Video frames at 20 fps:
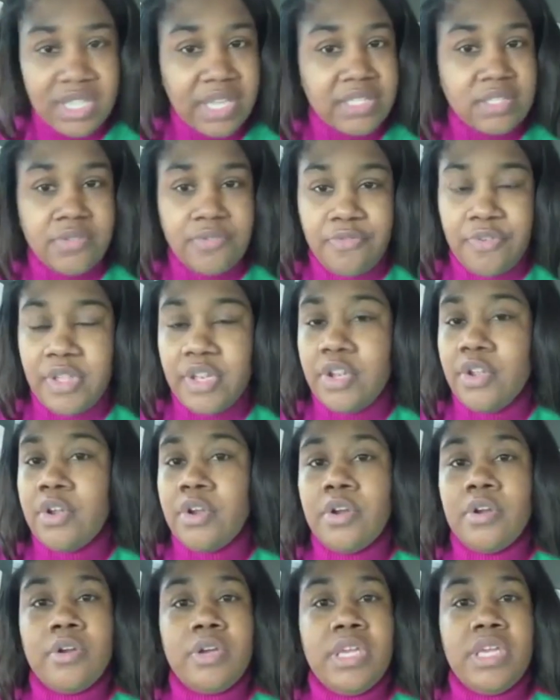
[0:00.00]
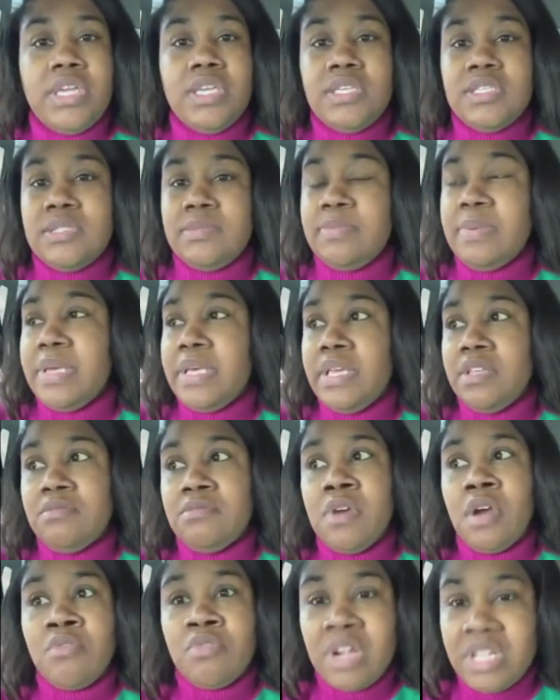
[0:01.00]
sex offender. He's
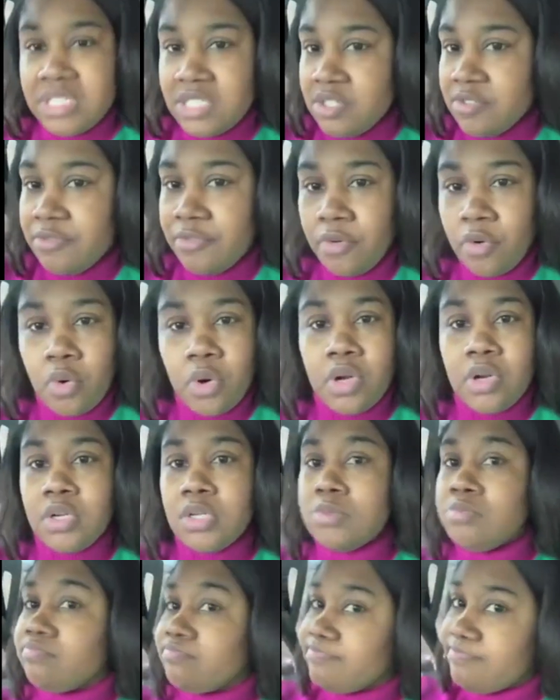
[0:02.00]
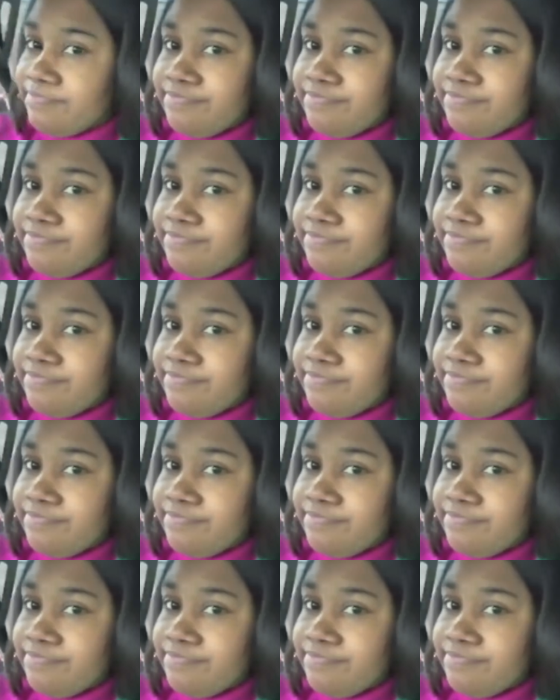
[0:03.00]
been arrested for